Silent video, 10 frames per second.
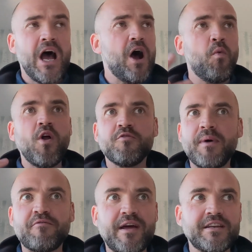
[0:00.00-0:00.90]
Uh, one of
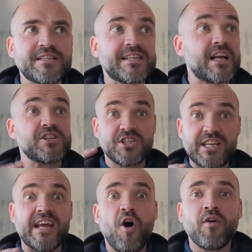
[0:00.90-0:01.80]
my vendors has actually
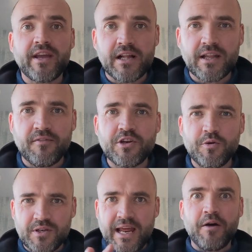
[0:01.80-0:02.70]
stayed on Kiln
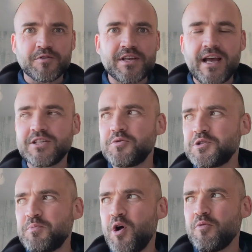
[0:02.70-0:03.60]
Avenue and downsized to a
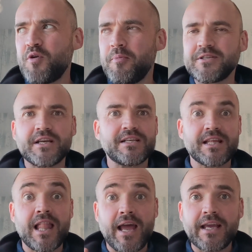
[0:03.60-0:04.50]
smaller property because
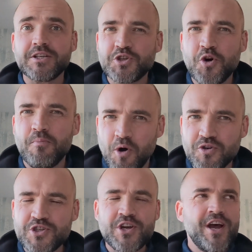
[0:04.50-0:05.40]
they like it so
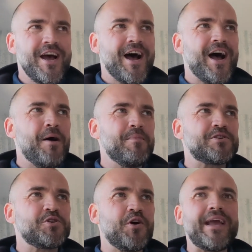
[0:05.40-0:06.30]
much. Um,
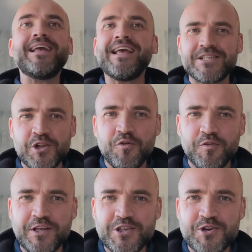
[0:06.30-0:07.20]
so it is a
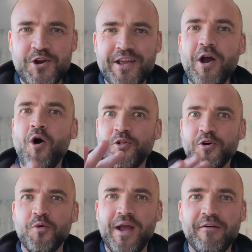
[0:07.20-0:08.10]
lovely street,
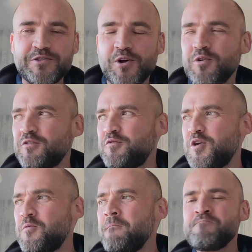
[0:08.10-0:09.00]
although we have sold a
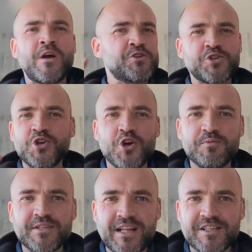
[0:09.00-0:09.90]
few, just
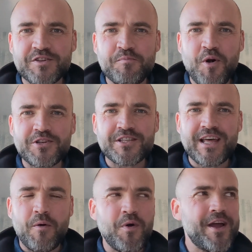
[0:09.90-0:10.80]
circumstances have pointed
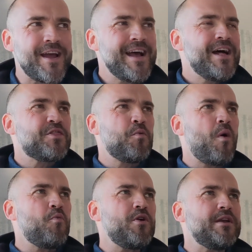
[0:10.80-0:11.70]
that way. The
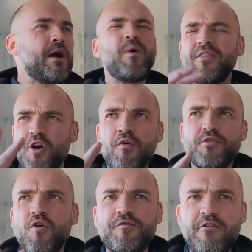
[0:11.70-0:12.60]
one we're in now, well, they all,
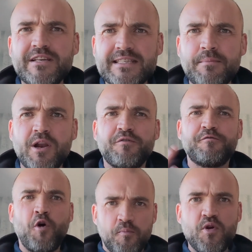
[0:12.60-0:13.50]
they're all very similar
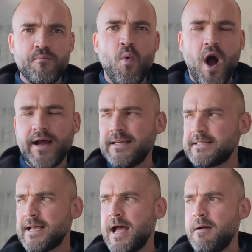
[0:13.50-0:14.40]
footprint
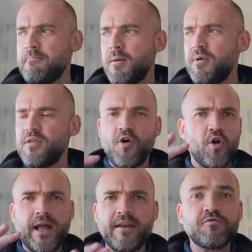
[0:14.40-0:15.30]
wise, um, but they've
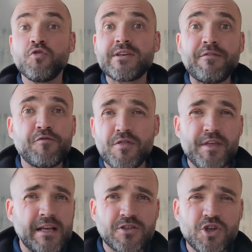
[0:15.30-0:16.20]
all kind of done different
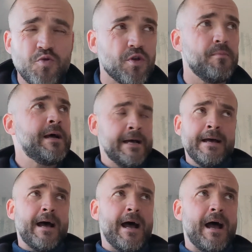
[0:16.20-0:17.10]
things to them.
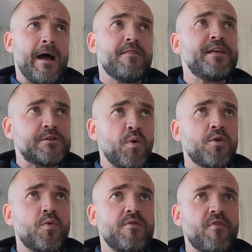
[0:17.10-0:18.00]
Uh, this one
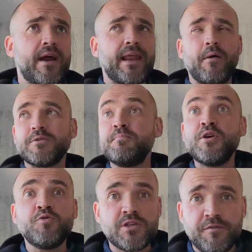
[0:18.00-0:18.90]
that we're in right now is
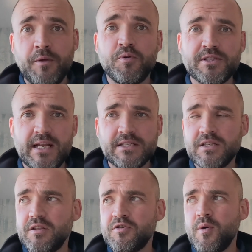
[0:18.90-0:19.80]
beautifully
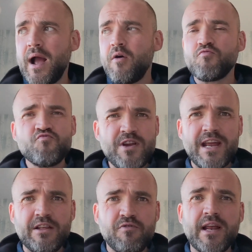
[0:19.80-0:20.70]
presented throughout,
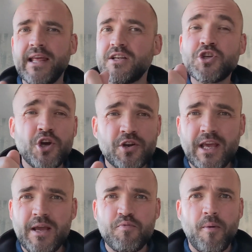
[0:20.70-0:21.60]
really, really a
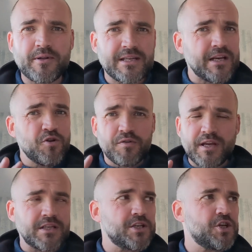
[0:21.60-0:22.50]
turnkey property,
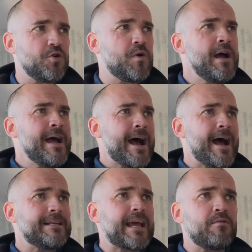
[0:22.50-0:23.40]
nothing to do.
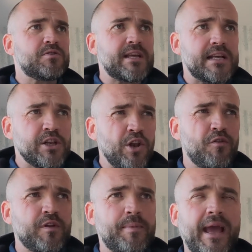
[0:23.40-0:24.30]
Uh, downstairs,
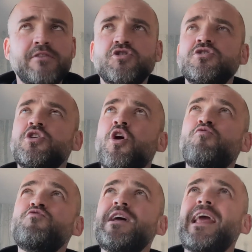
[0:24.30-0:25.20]
lovely big entrance hall,
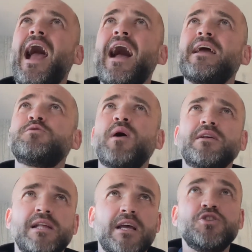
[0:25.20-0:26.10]
really high as well.
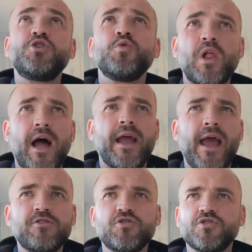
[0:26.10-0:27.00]
It's like a dual high
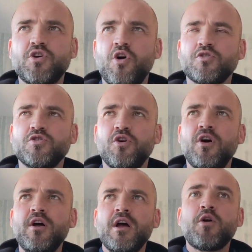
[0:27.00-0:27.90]
entrance hall,
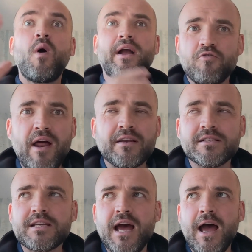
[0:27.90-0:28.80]
so quite
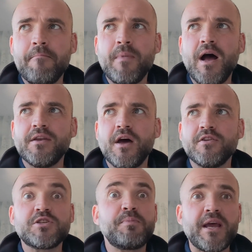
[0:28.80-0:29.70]
grand um, and,
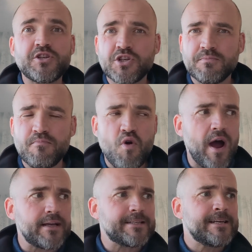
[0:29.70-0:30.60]
and spacious and
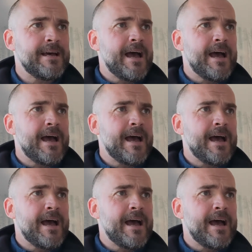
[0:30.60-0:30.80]
bright.